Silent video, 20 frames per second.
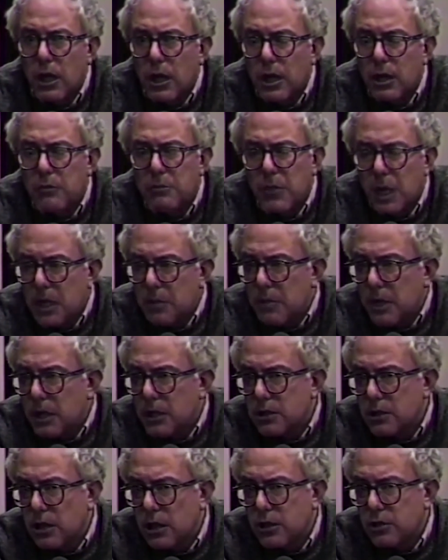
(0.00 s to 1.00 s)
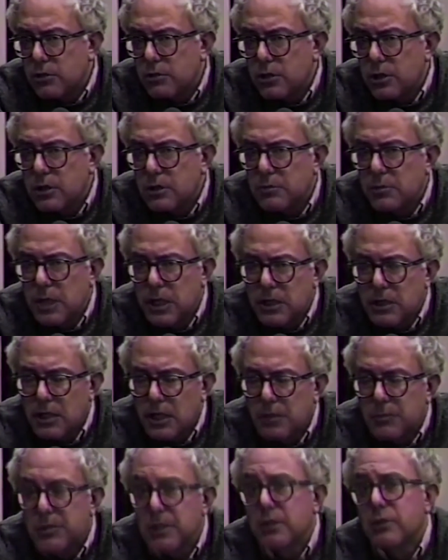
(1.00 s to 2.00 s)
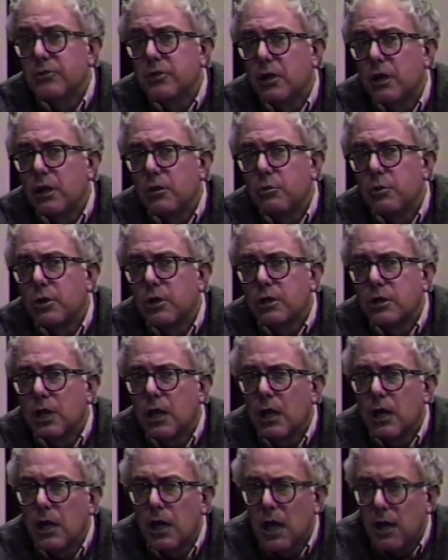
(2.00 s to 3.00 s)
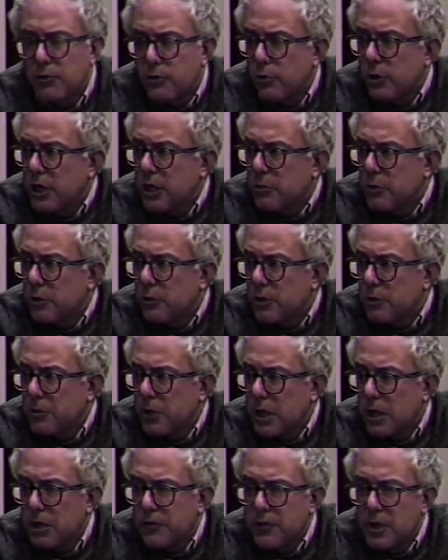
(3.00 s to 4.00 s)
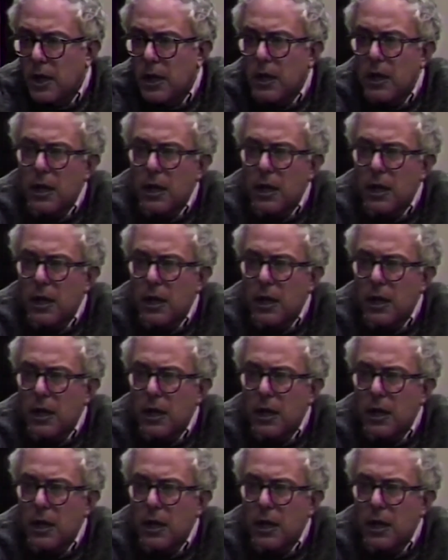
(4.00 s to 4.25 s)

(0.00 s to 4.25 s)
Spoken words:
and many side streets, many segments of sidewalks have already been repaved.